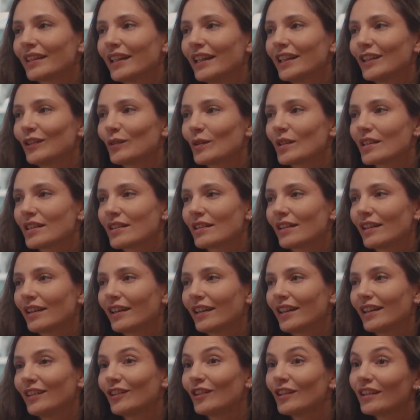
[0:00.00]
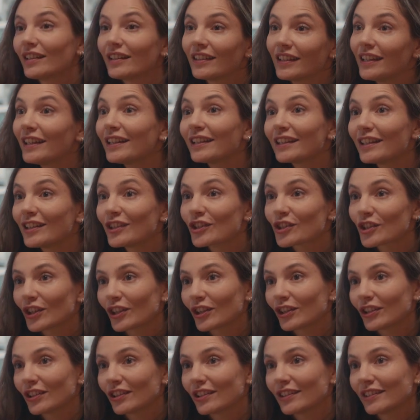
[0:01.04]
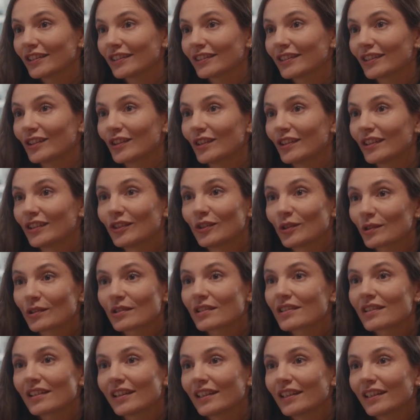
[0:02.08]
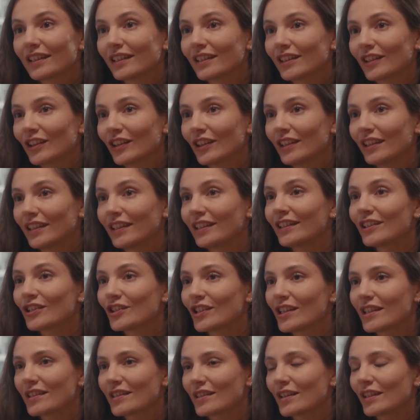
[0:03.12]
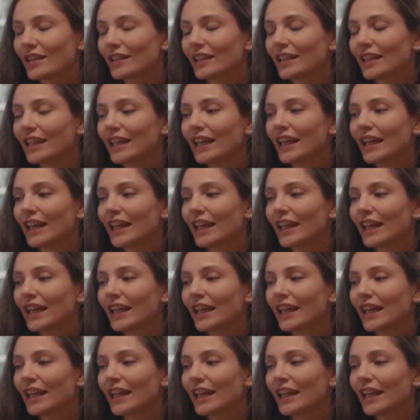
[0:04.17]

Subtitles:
It was in an English course, like an English lesson,